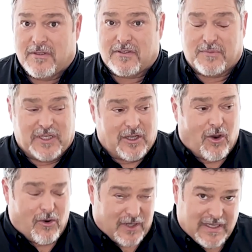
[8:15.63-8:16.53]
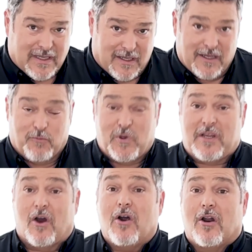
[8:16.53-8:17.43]
to be called in, and
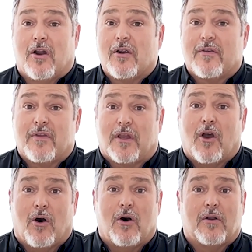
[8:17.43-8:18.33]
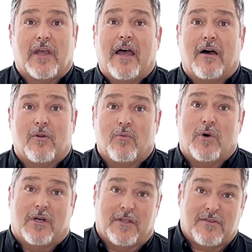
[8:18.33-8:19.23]
we are the called out
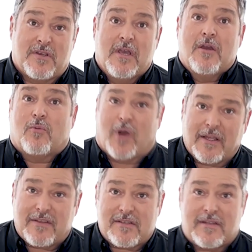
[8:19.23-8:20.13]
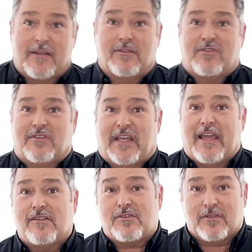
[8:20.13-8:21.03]
ones. Write this letter to the
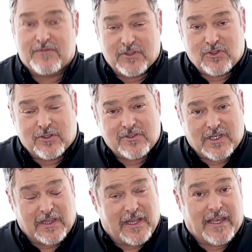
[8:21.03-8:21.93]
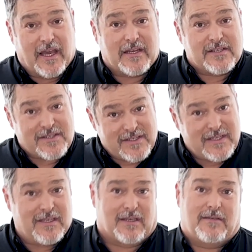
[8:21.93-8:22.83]
angel of the church in
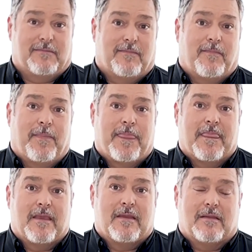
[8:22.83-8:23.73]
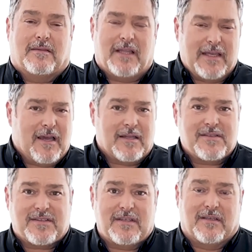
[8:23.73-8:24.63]
Laodicea.
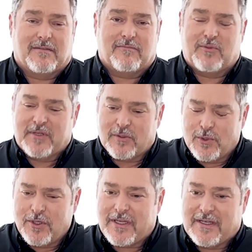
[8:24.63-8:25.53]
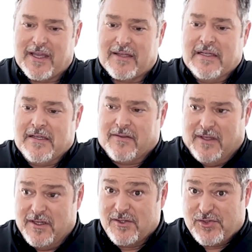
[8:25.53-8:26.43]
Laodicea. We've been looking at the
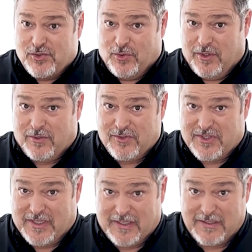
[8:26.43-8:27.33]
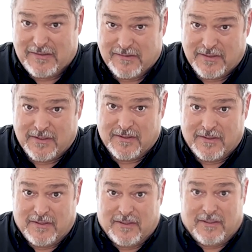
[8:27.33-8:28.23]
historical city
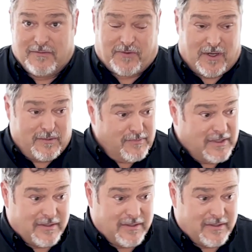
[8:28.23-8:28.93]
from